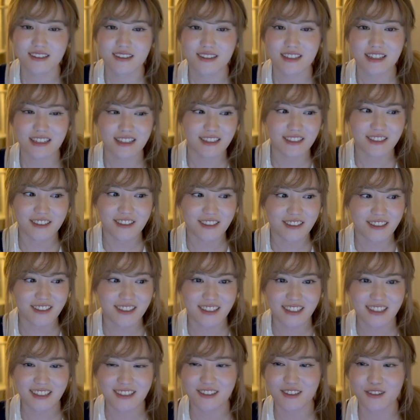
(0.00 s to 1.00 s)

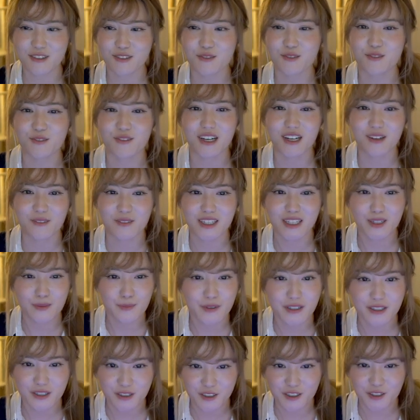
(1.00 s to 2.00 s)
literally right when I
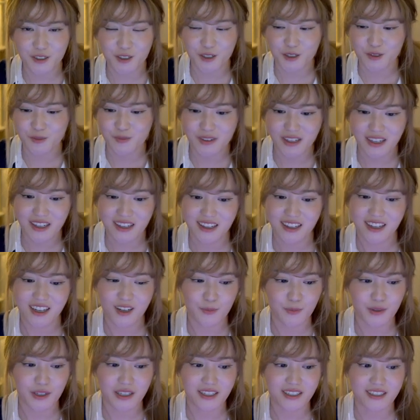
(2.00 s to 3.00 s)
bring her home.
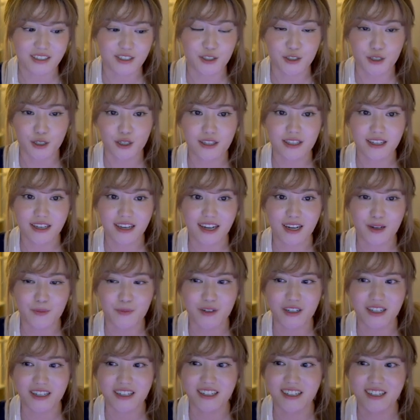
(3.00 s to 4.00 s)
I'm going to turn on the
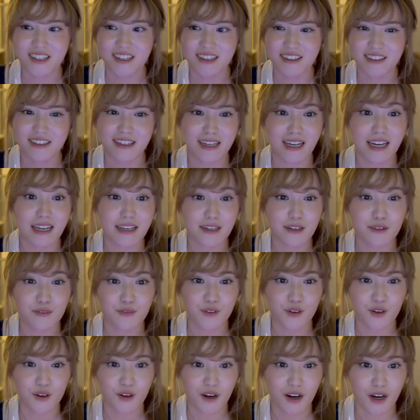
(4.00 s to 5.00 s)
camera like I did
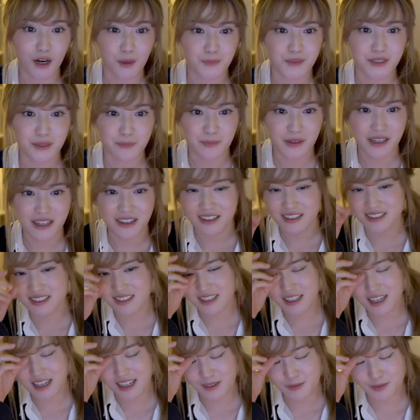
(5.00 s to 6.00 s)
for Hobbs and Pix,
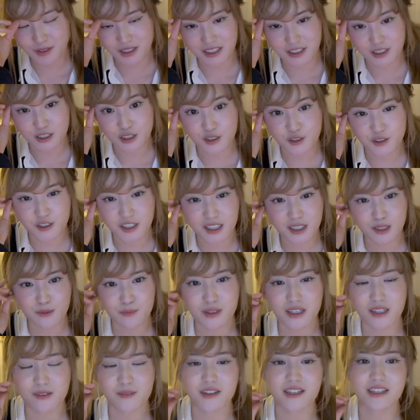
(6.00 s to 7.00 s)
and I'm going to stream
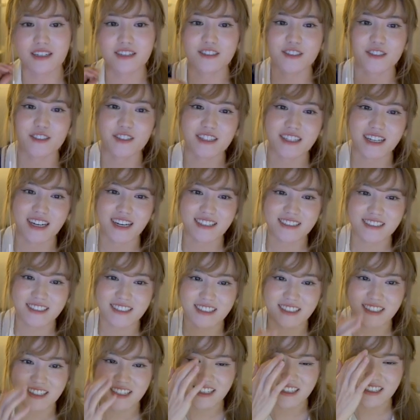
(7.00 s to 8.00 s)
and I'm going to show you guys
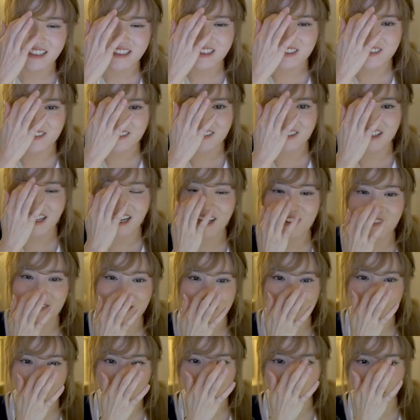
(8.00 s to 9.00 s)
her. So we'll have
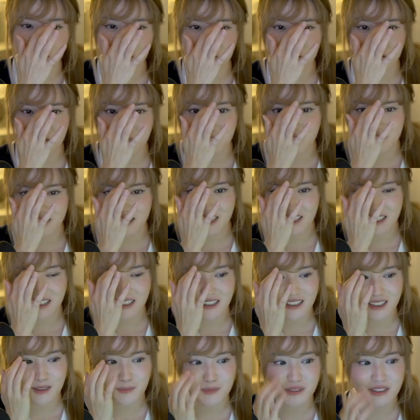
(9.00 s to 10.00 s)
Snowball Kitten
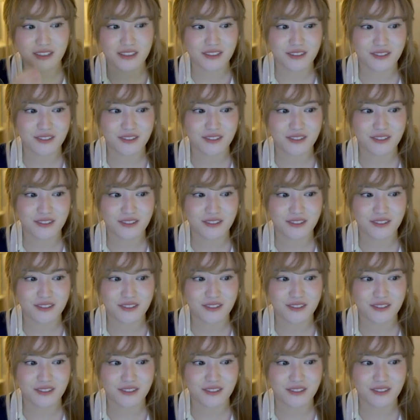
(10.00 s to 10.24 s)
clips